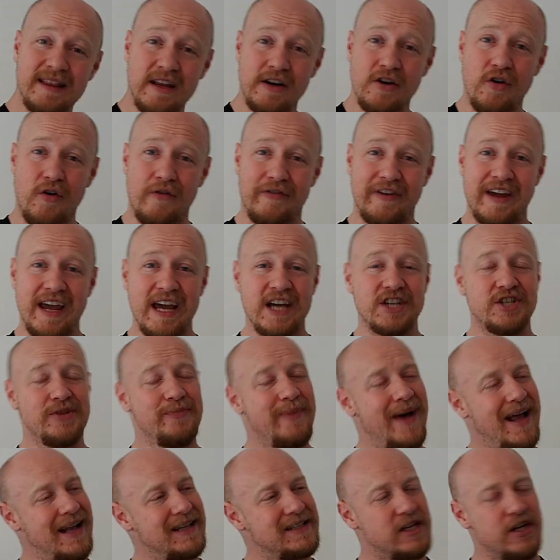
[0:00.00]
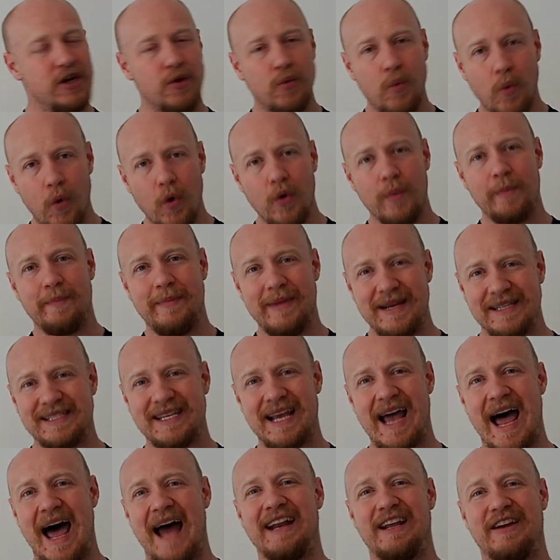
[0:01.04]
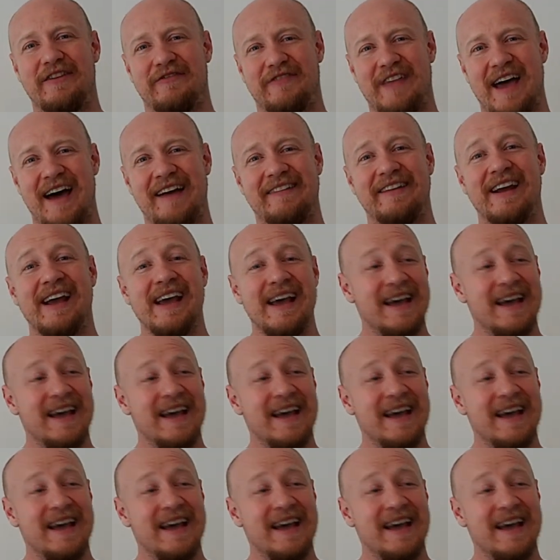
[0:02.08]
the notification bell so you won't miss any of that.